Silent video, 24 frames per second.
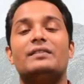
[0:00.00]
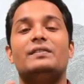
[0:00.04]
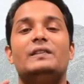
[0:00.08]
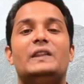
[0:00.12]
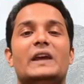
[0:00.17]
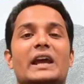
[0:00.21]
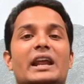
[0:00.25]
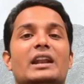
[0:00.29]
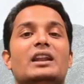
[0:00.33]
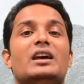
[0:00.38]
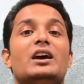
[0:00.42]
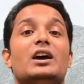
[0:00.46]

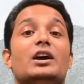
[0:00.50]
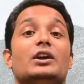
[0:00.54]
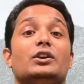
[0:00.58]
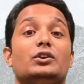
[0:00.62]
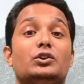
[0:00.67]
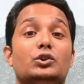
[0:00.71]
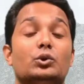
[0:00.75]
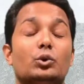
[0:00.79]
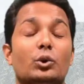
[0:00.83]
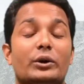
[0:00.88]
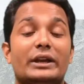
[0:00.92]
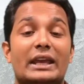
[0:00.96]
then
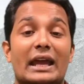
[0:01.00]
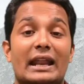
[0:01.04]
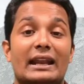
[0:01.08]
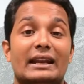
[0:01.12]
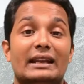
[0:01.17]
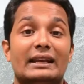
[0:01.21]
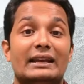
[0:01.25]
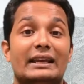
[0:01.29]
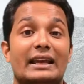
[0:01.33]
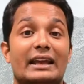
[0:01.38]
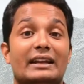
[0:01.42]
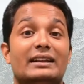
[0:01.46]
you
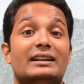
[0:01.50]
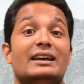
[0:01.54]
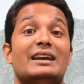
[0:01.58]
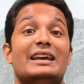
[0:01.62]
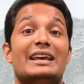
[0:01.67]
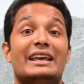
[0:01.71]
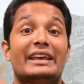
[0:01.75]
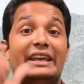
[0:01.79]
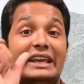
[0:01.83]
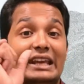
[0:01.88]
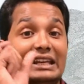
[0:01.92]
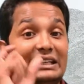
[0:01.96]
can get
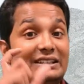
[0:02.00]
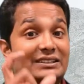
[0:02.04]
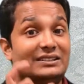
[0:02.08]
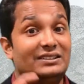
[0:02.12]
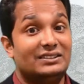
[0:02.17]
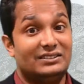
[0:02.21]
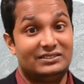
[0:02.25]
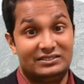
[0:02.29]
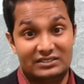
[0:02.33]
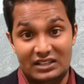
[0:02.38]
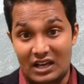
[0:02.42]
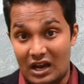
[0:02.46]
8
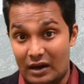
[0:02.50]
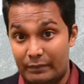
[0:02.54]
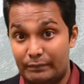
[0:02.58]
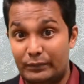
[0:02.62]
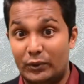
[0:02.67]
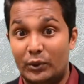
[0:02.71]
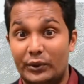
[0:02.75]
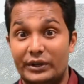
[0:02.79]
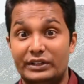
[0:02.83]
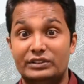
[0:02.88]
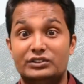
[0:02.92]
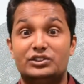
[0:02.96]
star
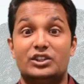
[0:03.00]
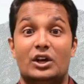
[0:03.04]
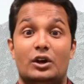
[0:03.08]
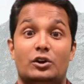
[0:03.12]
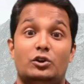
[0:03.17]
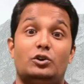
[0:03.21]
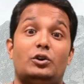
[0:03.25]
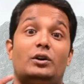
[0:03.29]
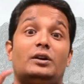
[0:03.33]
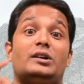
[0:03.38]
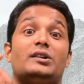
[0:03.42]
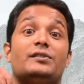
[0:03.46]
points,
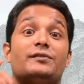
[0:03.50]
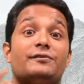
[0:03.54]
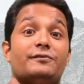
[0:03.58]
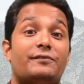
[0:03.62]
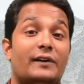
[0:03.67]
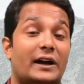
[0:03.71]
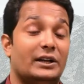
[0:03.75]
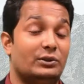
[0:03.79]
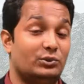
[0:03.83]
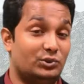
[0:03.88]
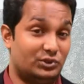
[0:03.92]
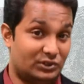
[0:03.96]
not
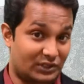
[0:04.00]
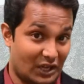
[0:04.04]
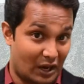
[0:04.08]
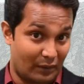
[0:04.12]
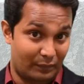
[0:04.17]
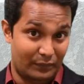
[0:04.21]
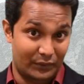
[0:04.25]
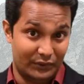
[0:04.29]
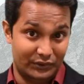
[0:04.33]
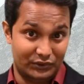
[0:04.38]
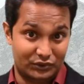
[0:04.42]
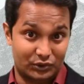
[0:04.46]
5 star
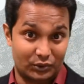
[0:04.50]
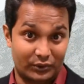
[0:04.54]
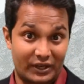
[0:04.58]
points.